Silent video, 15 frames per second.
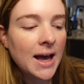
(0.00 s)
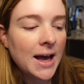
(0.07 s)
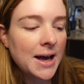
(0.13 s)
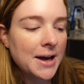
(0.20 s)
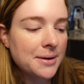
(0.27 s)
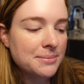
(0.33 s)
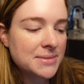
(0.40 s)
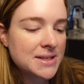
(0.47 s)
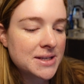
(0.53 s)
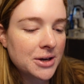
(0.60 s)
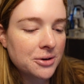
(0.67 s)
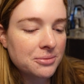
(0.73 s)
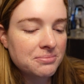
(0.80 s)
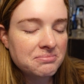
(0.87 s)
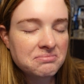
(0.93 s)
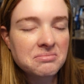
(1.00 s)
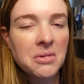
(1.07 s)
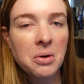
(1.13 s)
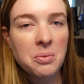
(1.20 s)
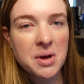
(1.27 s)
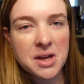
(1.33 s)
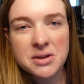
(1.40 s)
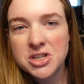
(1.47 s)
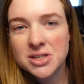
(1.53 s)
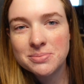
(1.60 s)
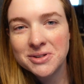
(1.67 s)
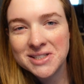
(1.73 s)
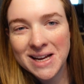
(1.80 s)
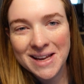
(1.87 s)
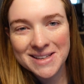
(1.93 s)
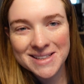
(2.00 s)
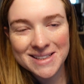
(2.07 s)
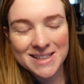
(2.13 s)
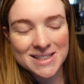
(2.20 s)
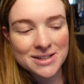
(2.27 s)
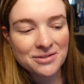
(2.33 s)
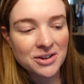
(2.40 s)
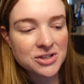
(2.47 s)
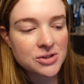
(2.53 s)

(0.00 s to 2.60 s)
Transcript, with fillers: Um, so we can just pretend like it's fall.